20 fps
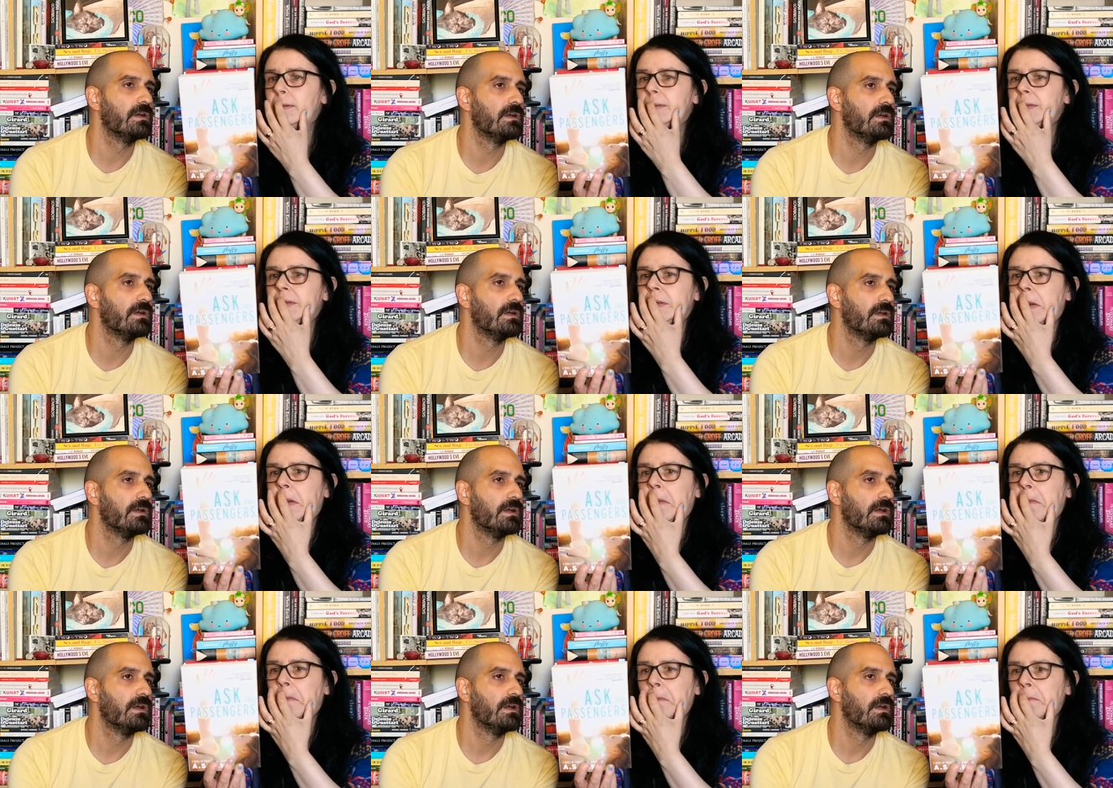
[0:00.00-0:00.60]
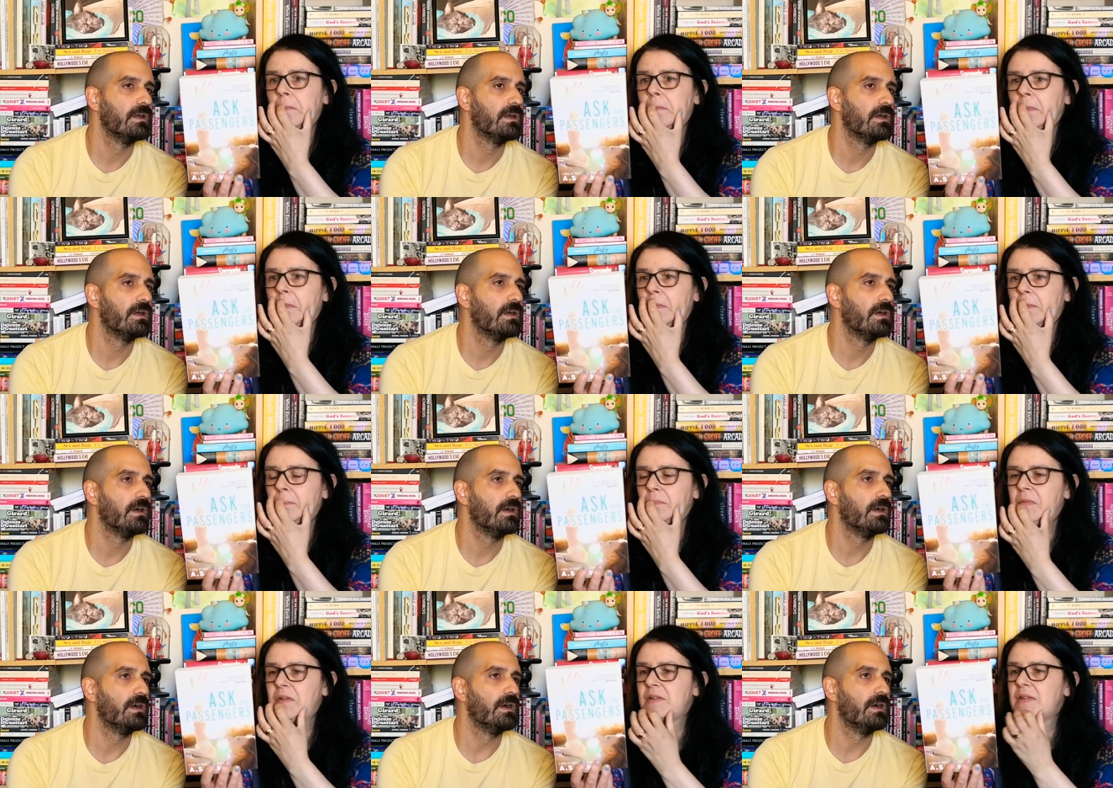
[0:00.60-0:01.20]
Speaker 1: Don't know.
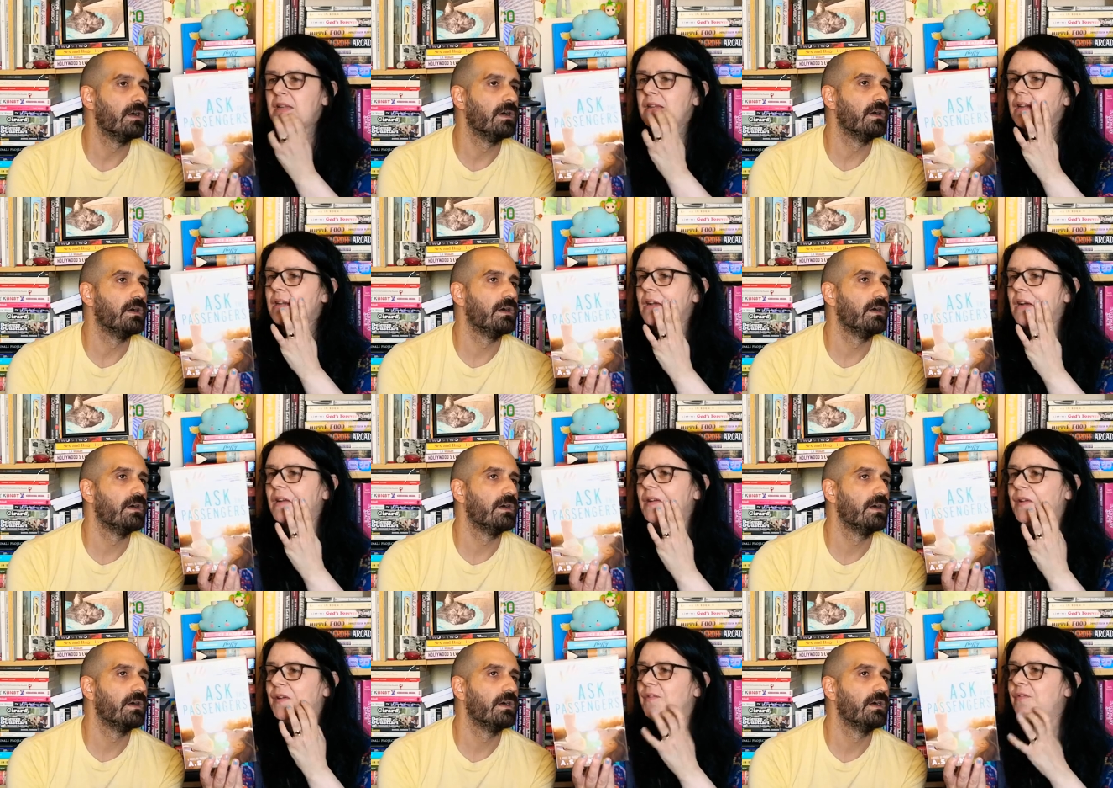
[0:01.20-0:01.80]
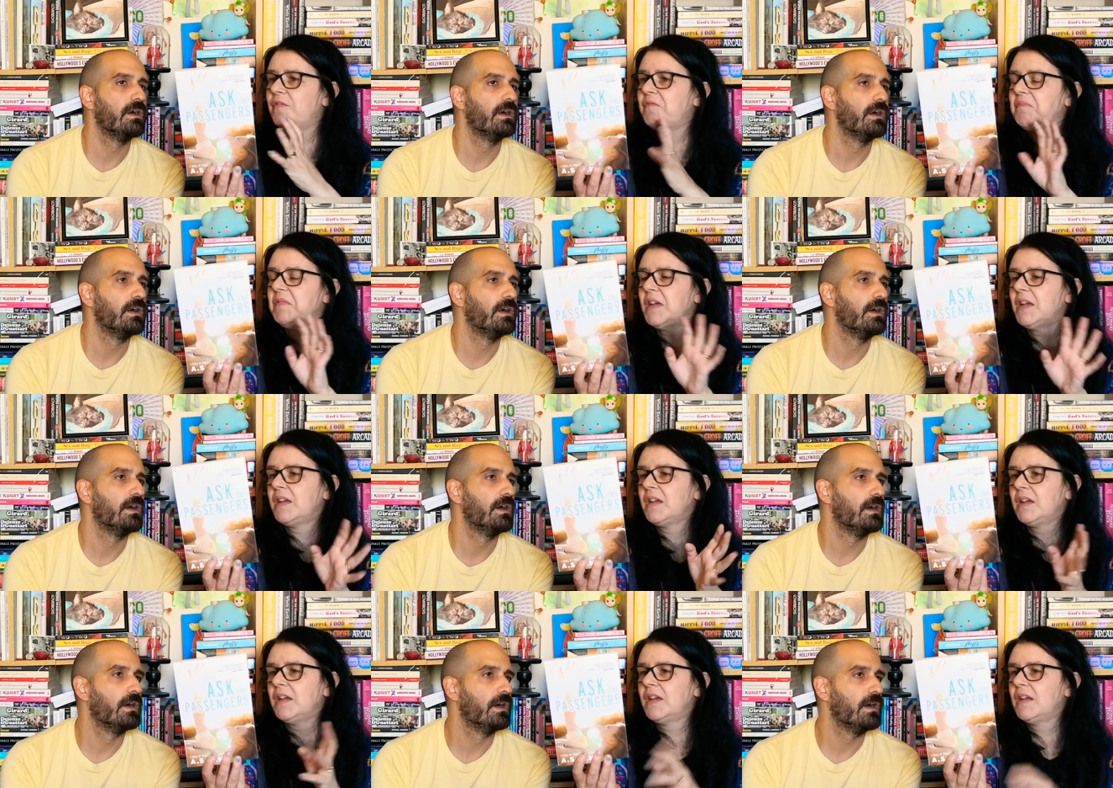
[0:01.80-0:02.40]
Just no. like a kind of
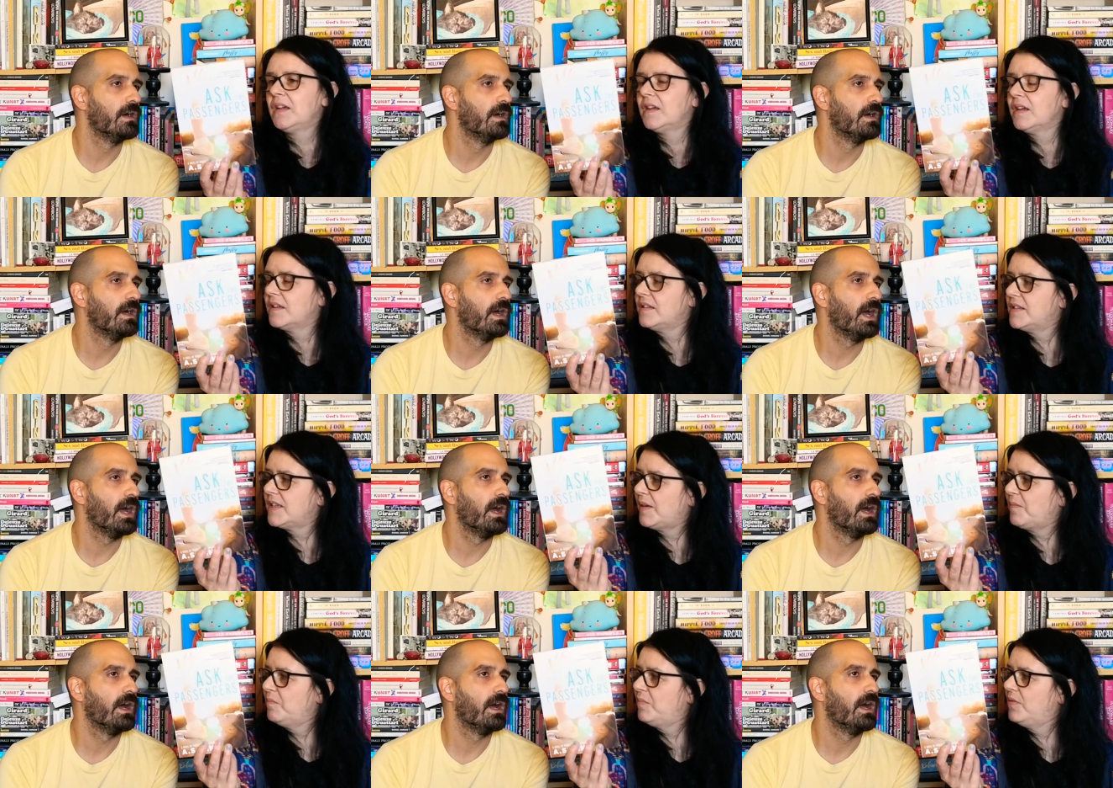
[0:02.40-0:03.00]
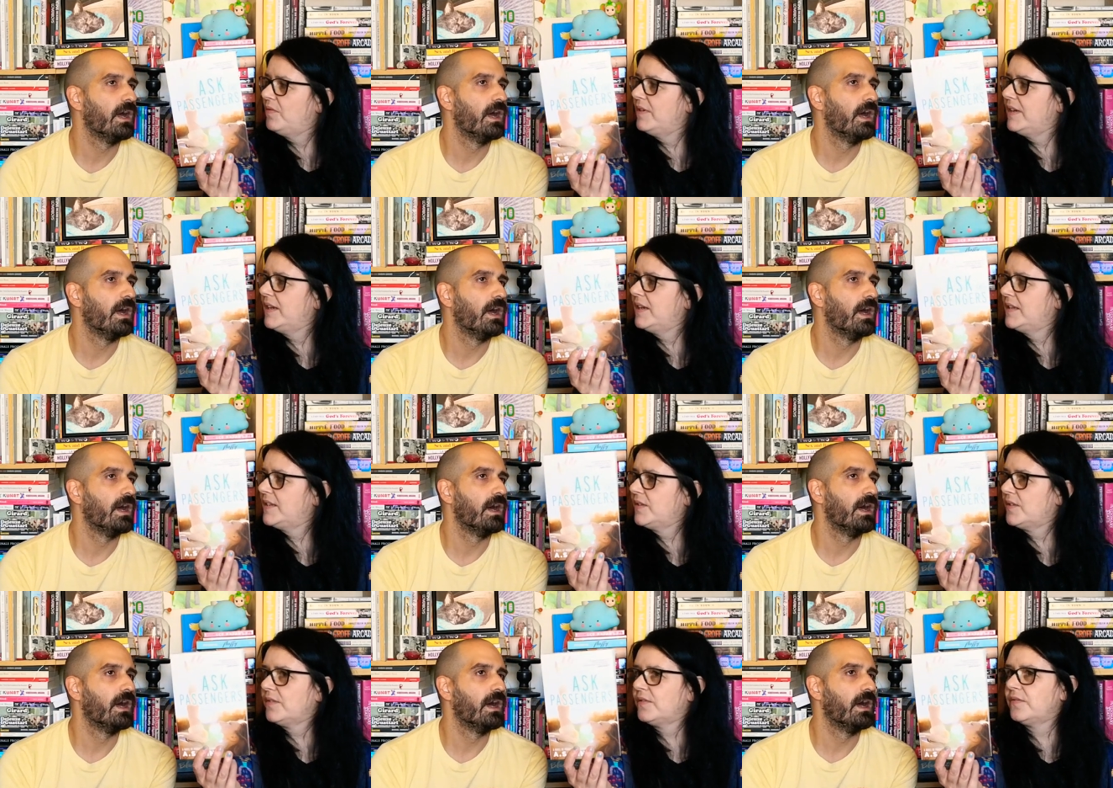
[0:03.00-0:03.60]
contemporary
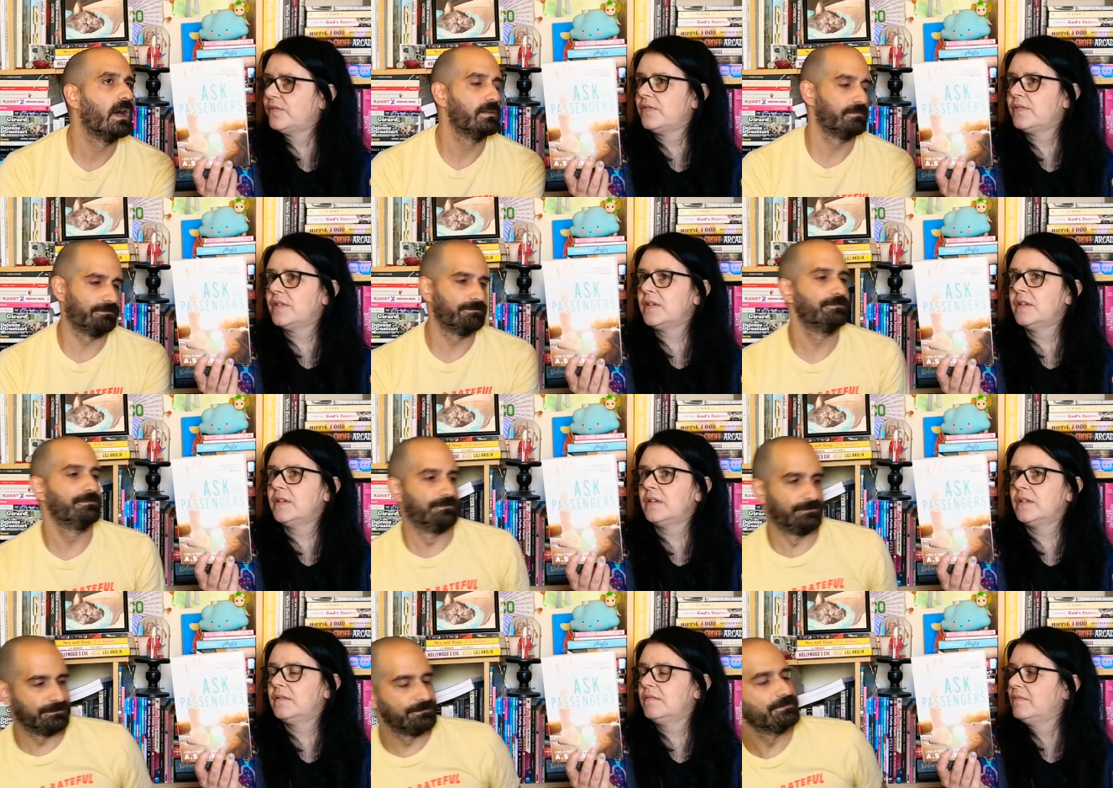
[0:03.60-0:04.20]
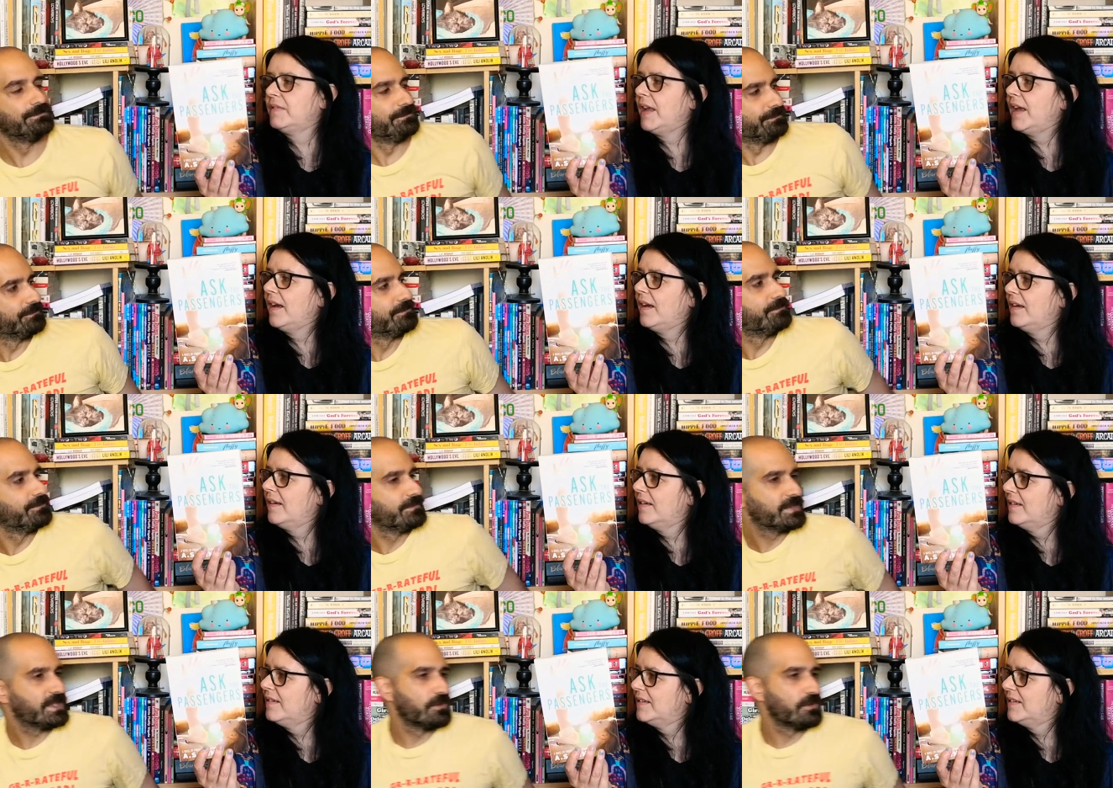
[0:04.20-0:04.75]
sort of, yeah.